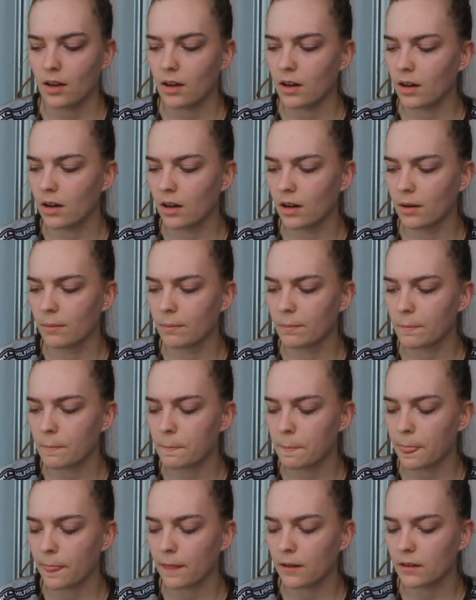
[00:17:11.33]

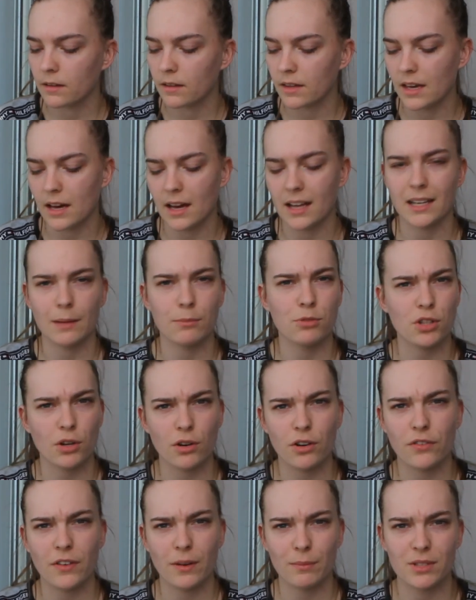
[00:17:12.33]
Yeah, and I'm
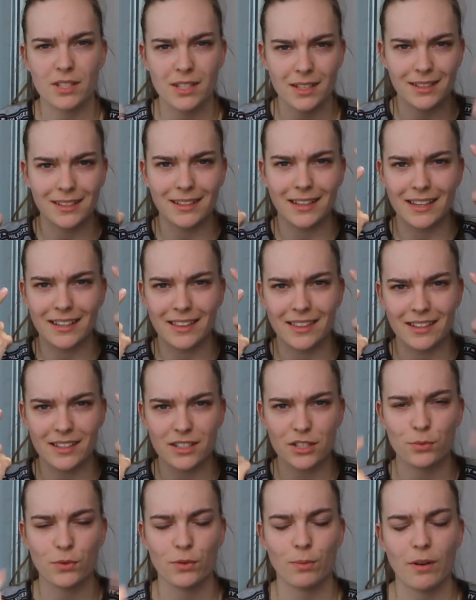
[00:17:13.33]
sorry if I'm sitting like
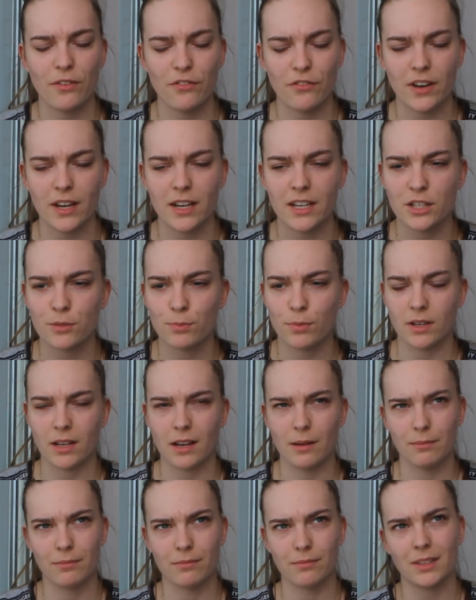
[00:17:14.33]
this with my face, but
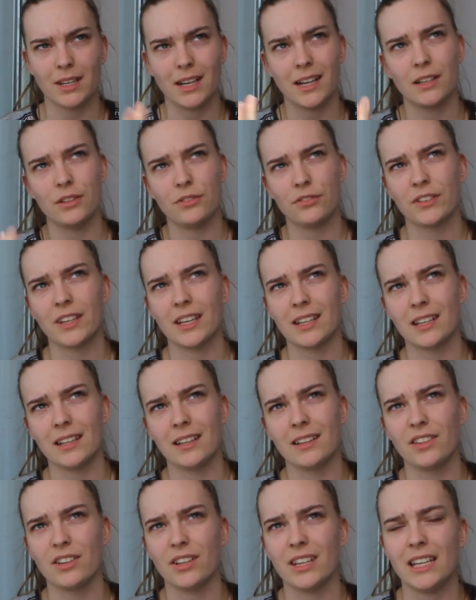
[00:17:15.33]
I'm kind of
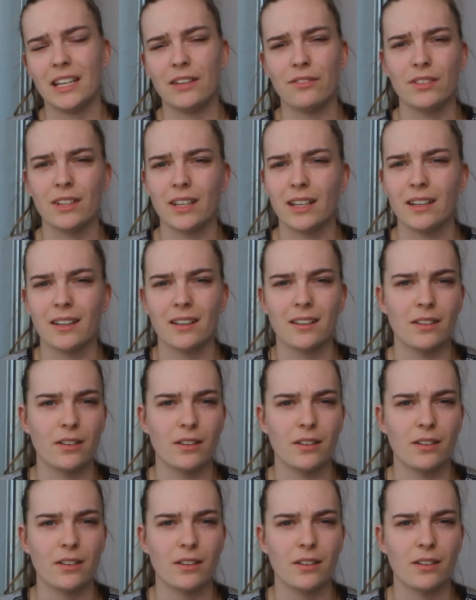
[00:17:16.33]
getting the evening